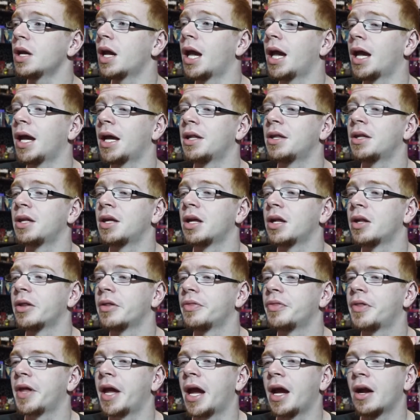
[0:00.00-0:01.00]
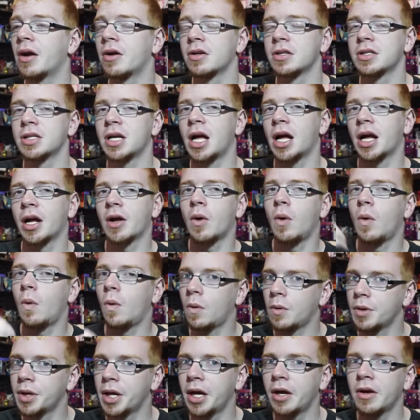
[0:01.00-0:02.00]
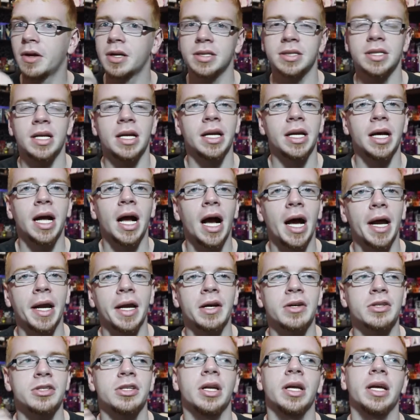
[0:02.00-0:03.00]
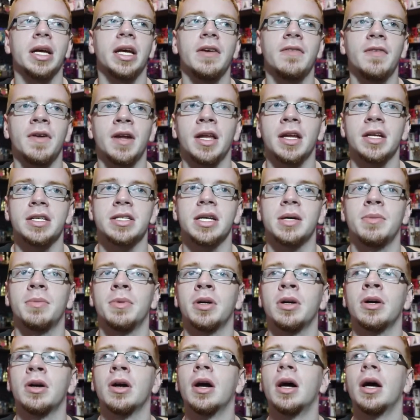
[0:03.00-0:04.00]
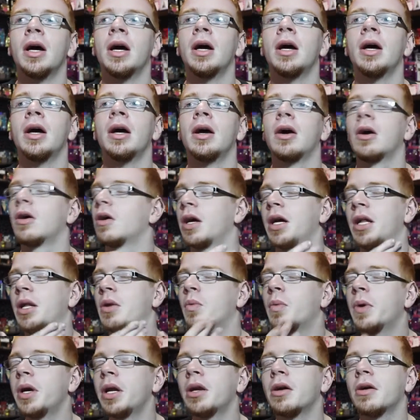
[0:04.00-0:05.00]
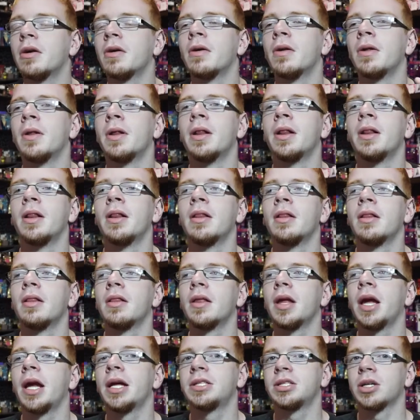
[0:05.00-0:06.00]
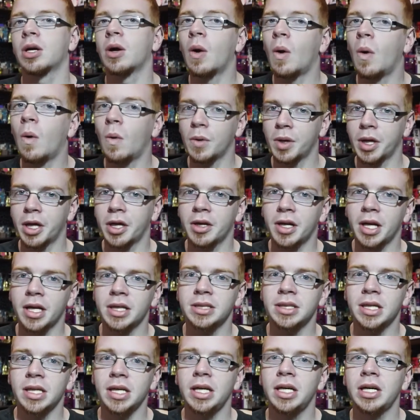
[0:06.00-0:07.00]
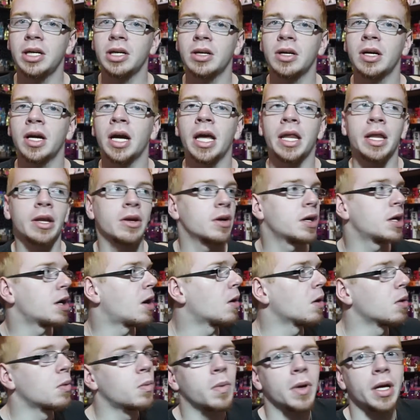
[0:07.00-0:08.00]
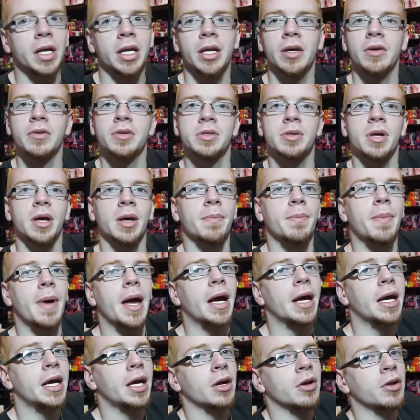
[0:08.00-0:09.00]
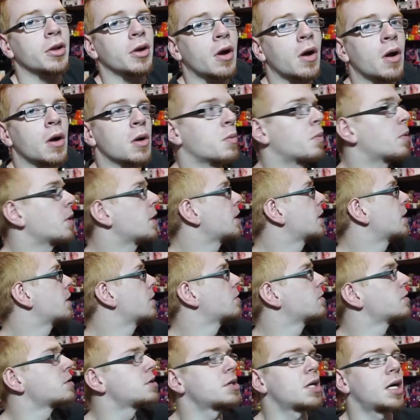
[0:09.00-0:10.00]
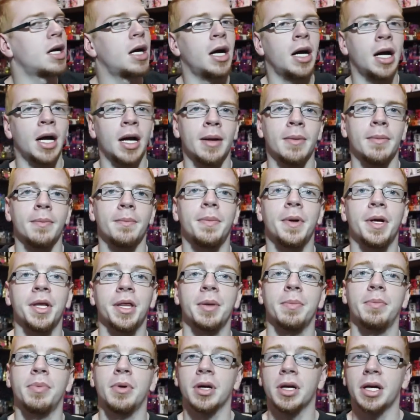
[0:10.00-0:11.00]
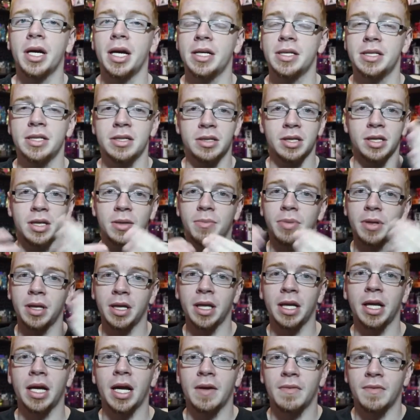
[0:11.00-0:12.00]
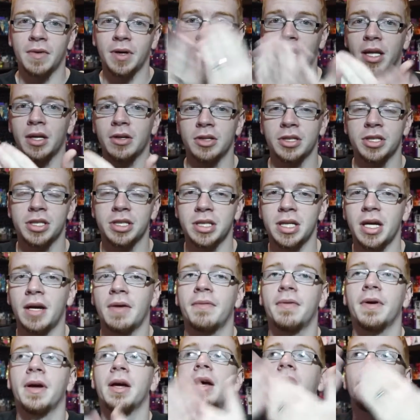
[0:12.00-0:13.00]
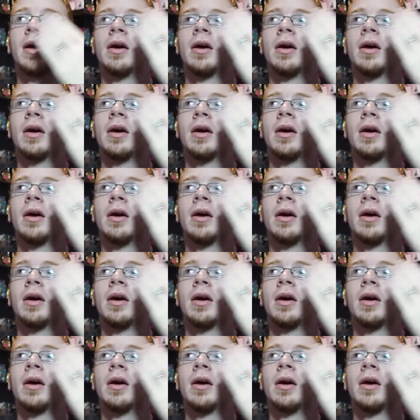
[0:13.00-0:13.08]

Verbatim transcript: and the air is a cold air. It's not a hot air. So like even in the summer or in the winter, it's a cold air that's in here. And there are windows like back here. There are windows, um, but the bookcase is completely covered and there's stuff